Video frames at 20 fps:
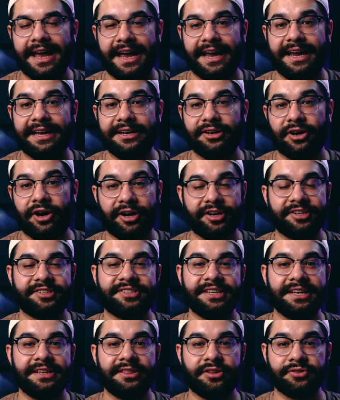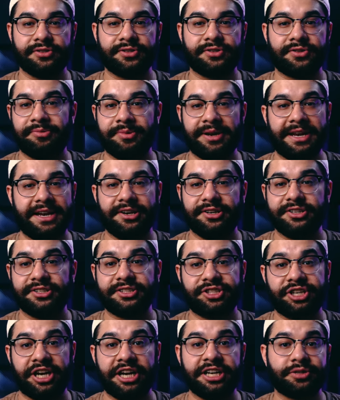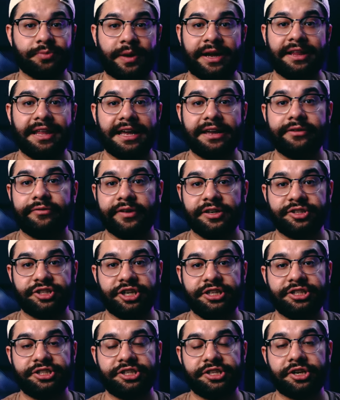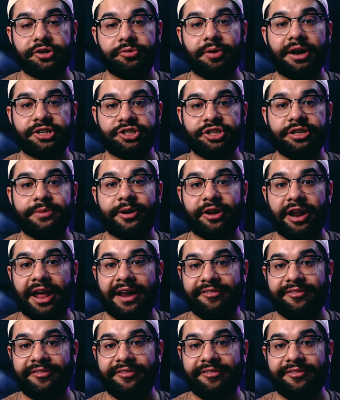And honestly, those three years changed my life and changed the direction about